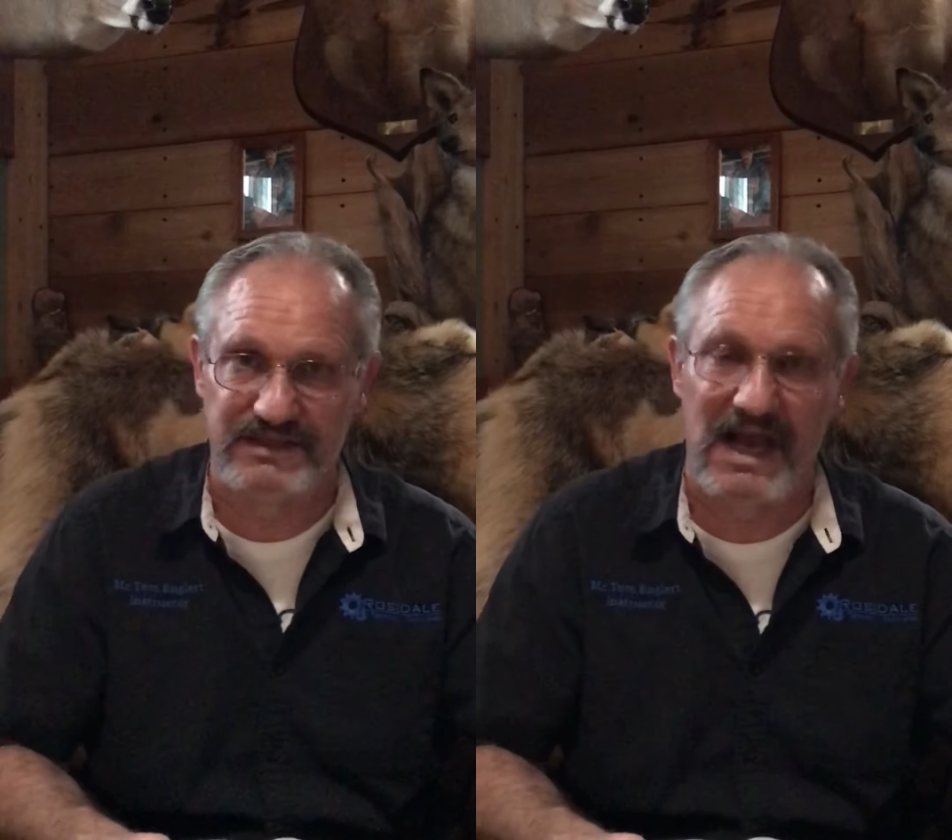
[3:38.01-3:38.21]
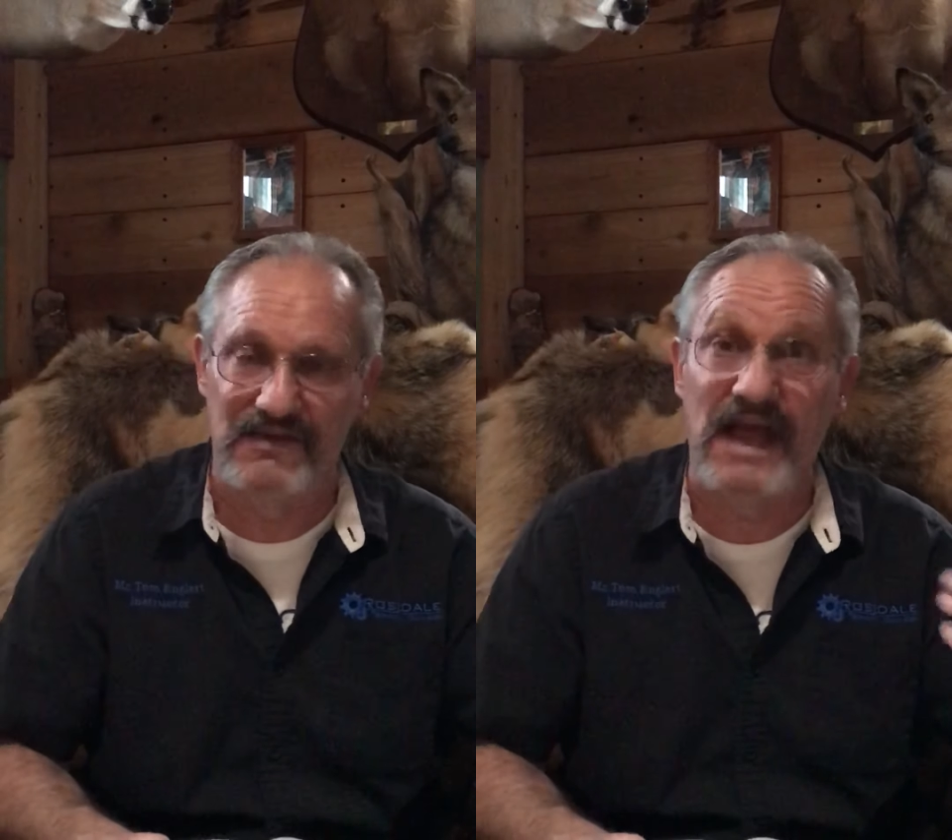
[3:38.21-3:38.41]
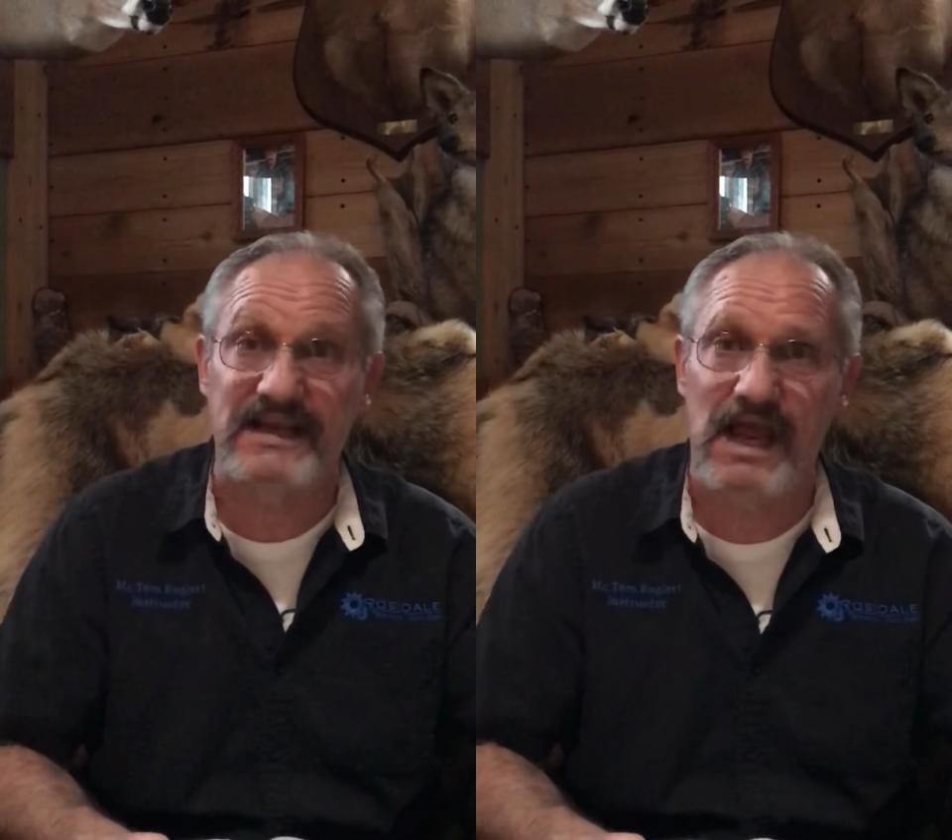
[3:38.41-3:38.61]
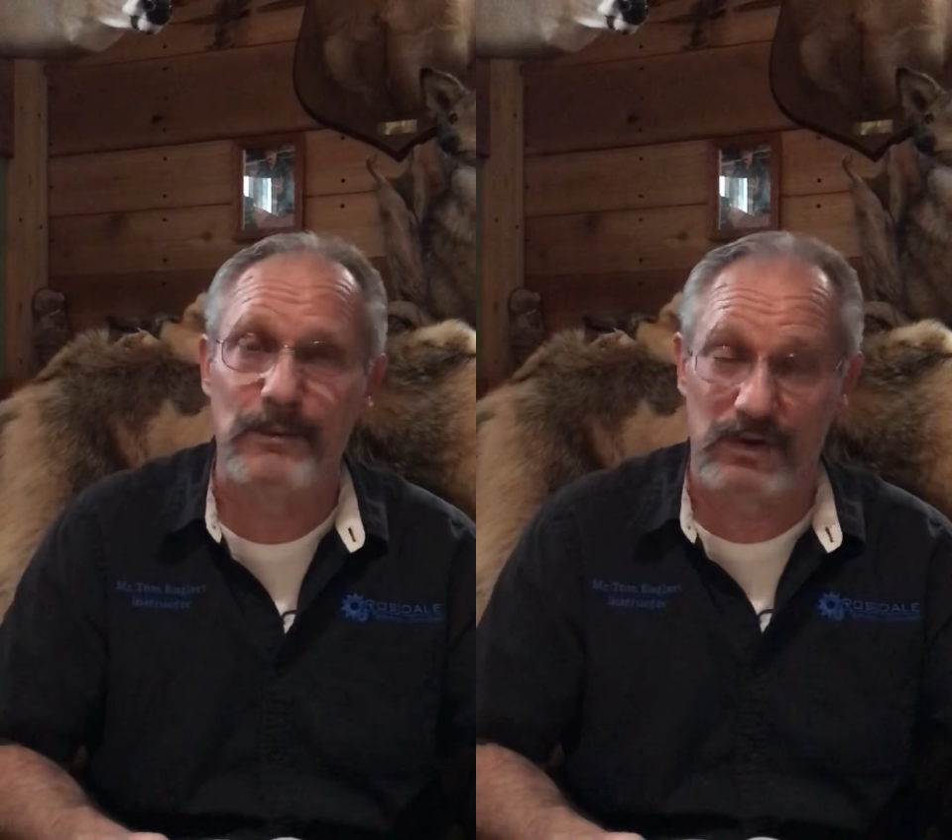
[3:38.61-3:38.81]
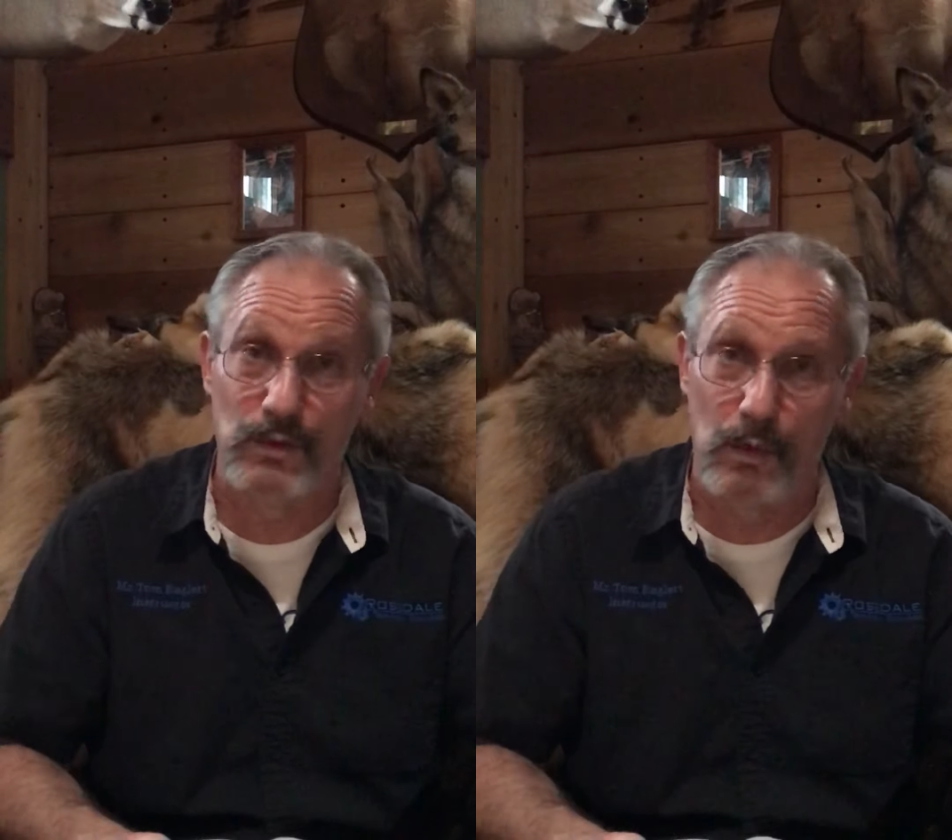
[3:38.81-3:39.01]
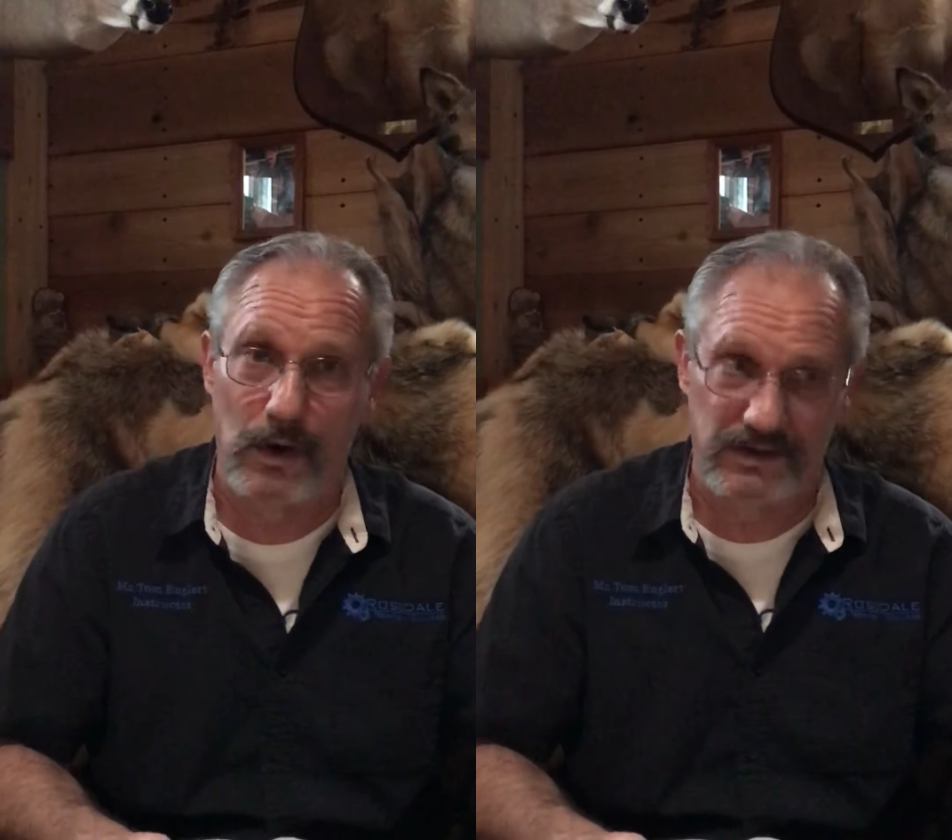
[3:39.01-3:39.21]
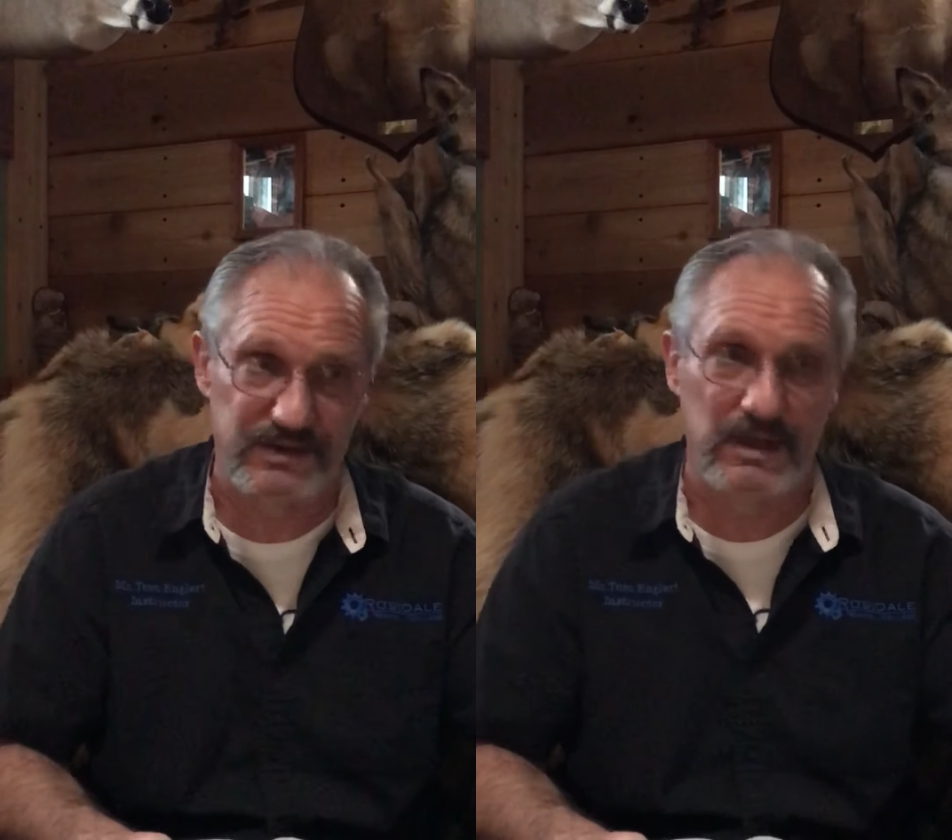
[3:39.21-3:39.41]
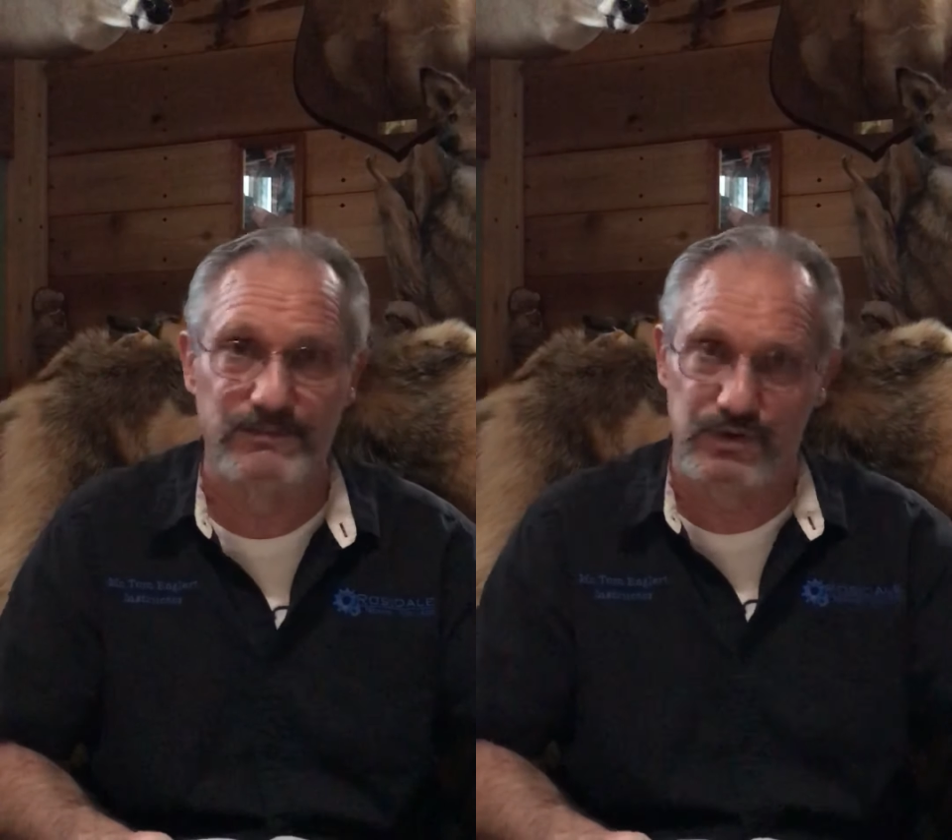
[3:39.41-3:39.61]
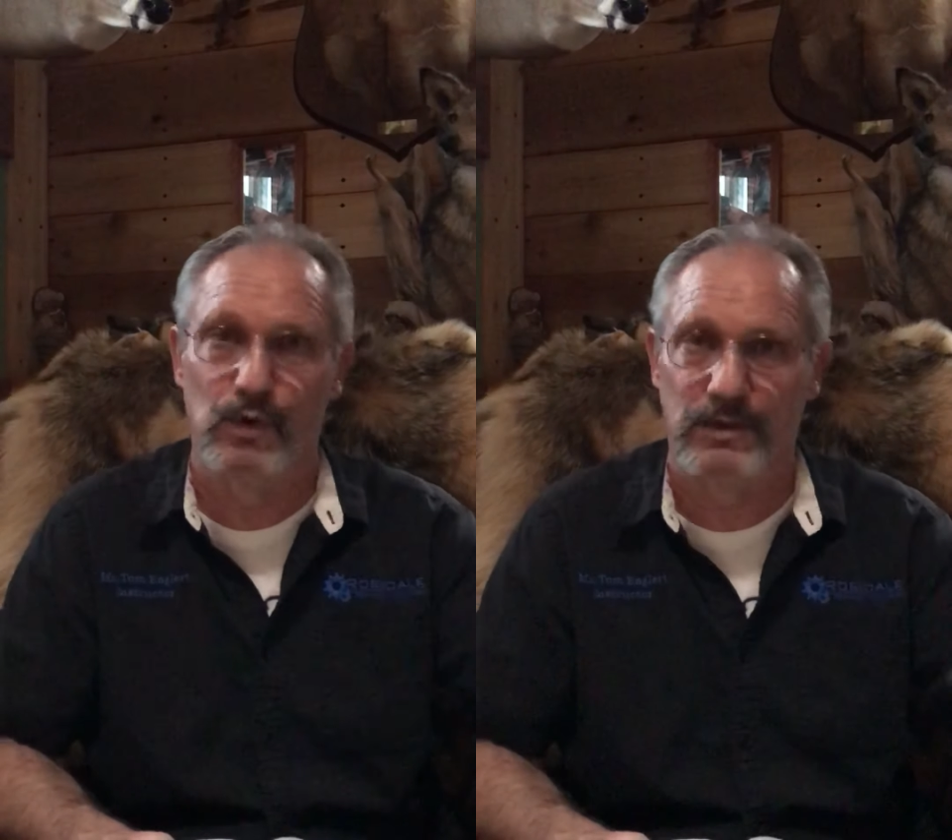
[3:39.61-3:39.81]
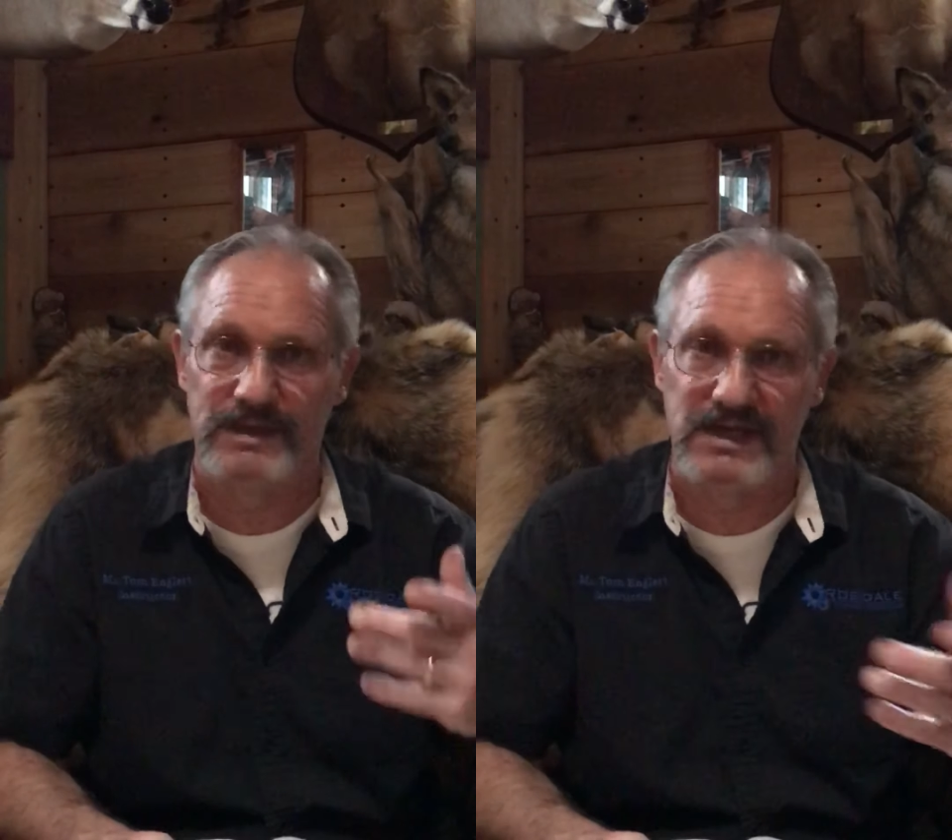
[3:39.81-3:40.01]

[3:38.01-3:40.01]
how that chemical works to absorb